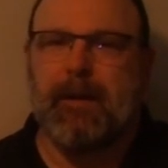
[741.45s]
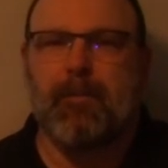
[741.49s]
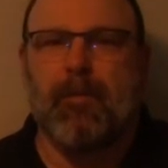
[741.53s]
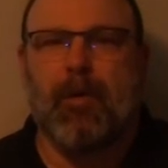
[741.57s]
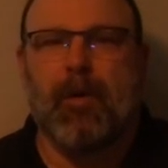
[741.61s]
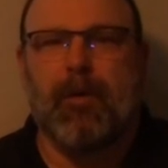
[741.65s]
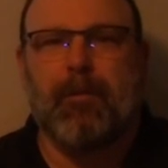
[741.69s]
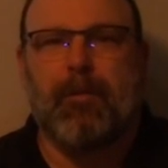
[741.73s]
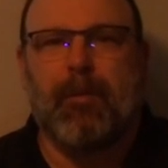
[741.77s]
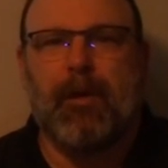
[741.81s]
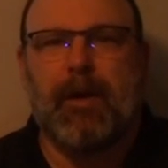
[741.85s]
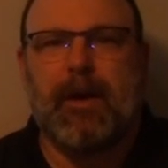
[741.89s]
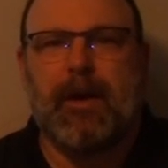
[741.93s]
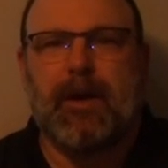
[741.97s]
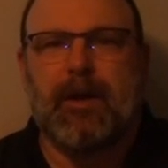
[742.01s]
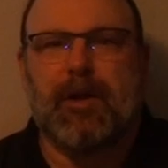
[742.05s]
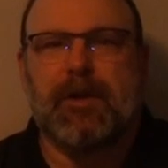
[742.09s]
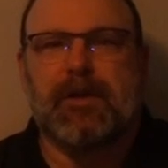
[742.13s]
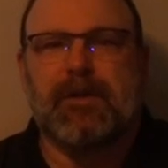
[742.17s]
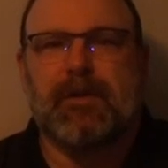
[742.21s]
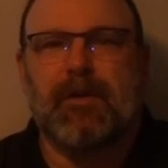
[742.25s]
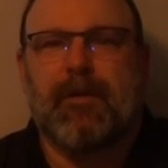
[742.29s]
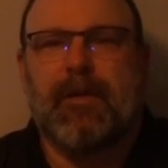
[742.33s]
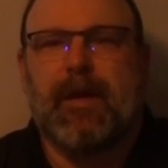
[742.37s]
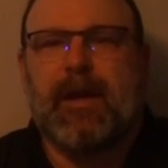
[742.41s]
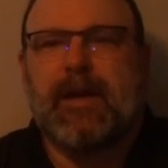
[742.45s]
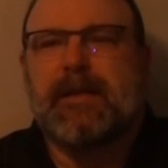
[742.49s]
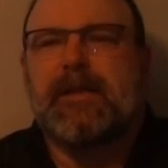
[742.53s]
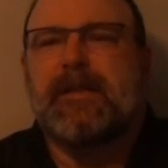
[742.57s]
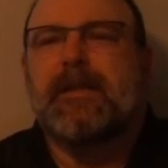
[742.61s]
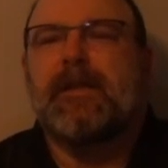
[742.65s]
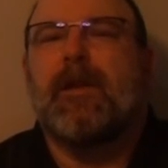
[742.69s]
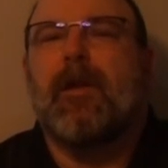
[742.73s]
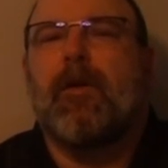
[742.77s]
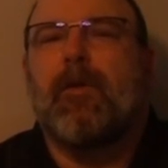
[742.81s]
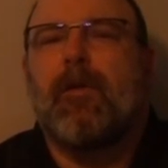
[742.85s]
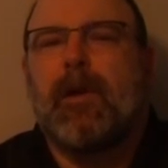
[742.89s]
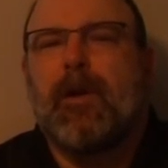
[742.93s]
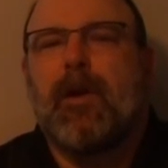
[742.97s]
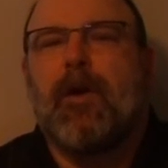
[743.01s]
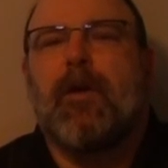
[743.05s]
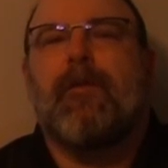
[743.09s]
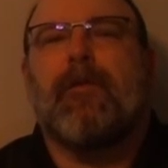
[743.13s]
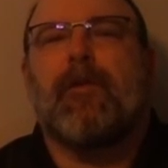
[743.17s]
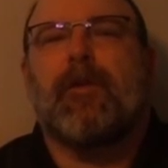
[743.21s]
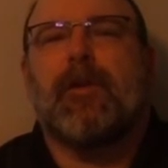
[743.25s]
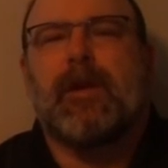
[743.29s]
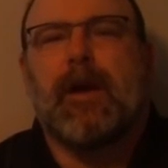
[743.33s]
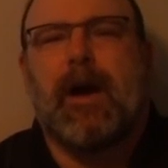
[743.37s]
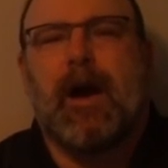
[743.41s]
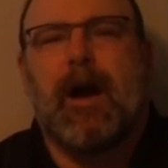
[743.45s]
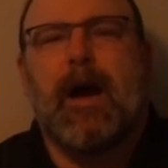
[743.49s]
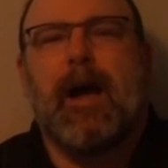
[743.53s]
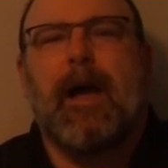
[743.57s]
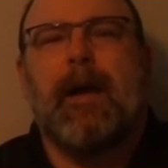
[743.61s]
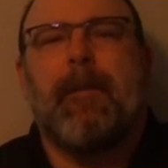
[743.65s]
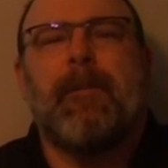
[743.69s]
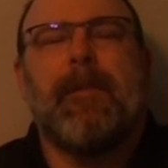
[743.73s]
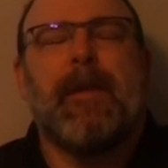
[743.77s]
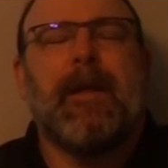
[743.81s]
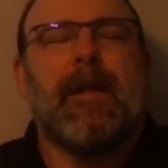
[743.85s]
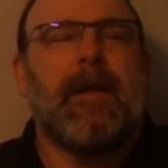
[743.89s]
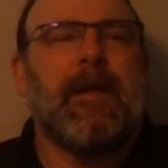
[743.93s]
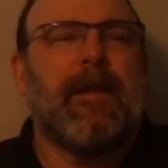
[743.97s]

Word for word: in more British so that slowly over time